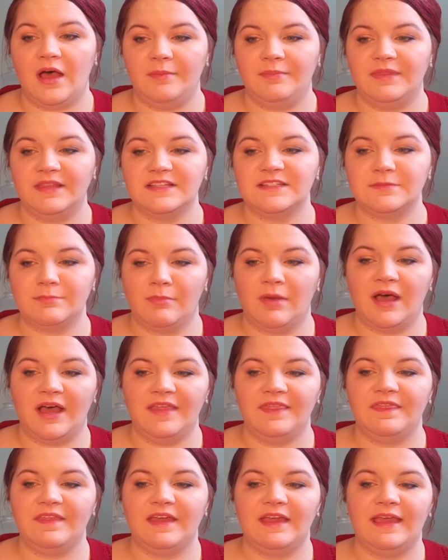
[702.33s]
This
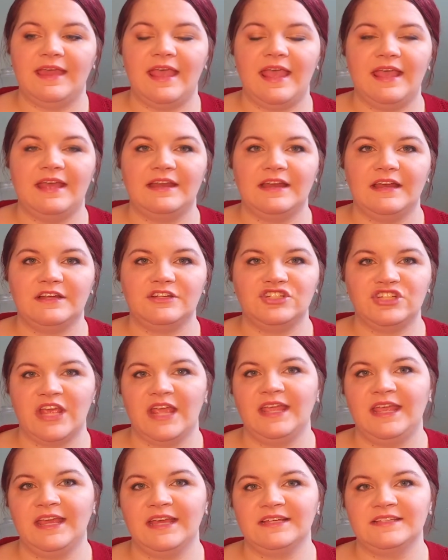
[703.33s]
month, and
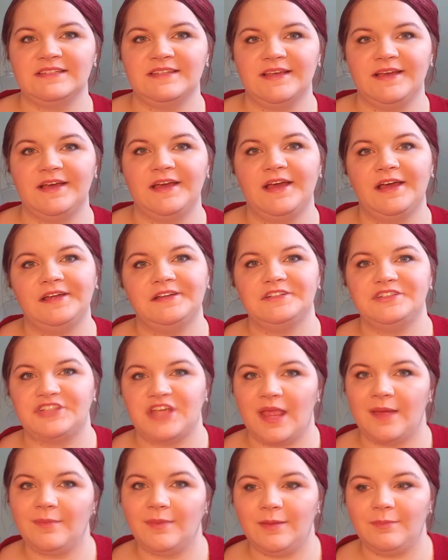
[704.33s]
Jay Kissa,
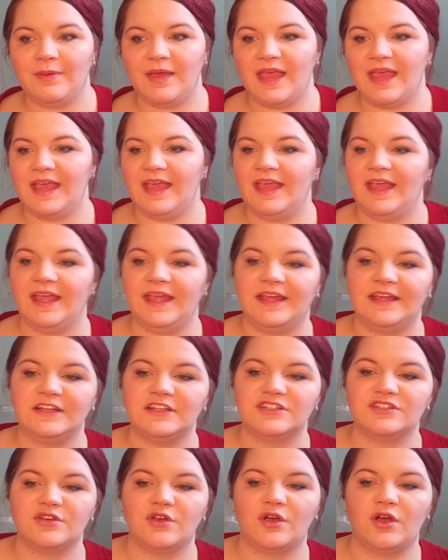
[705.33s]
Jamie
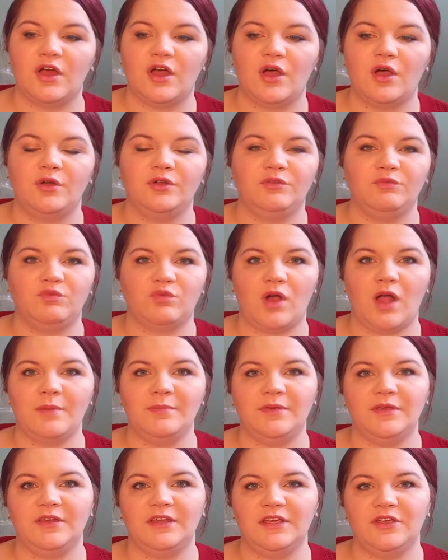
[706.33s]
Page, Raw
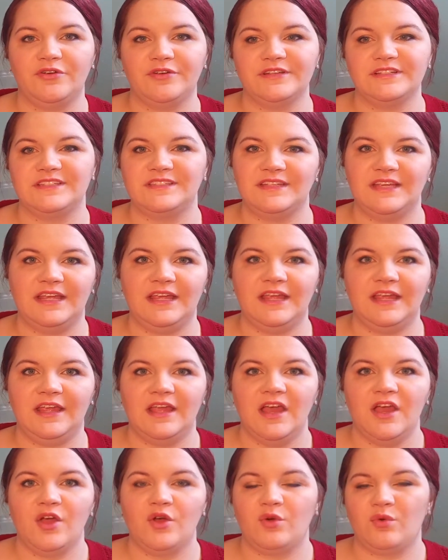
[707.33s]
Beauty
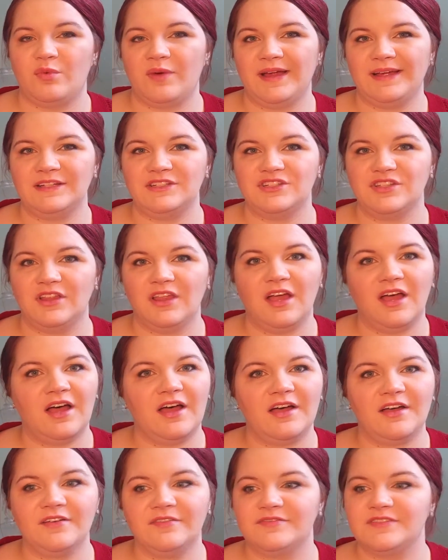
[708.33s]
Christie, Rach
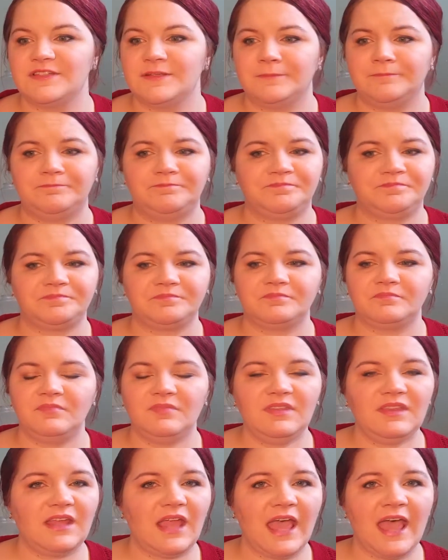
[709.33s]
Loves,
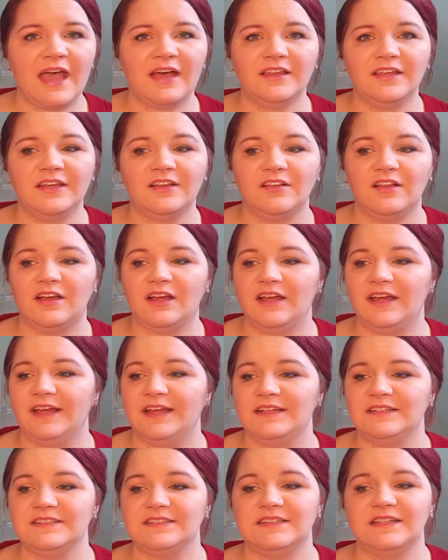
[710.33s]
Allie
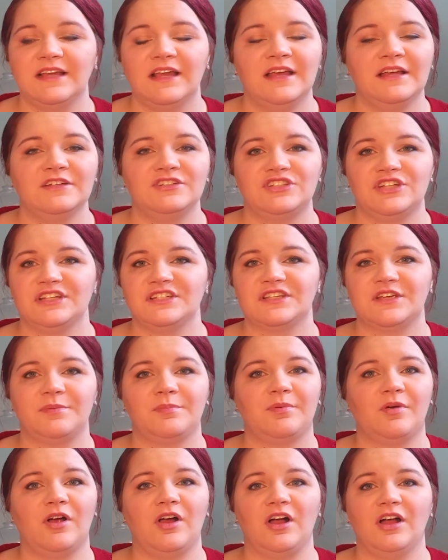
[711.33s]
Glines, Jessica
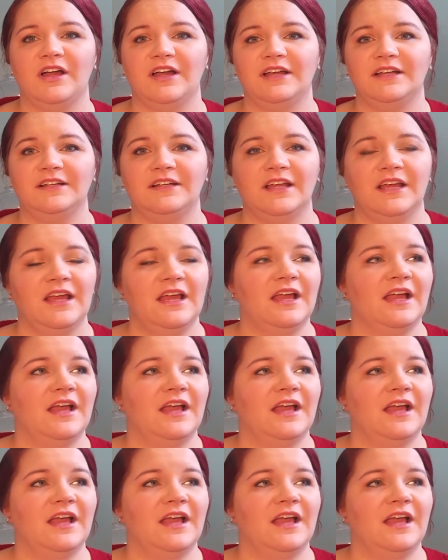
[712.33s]
Braun.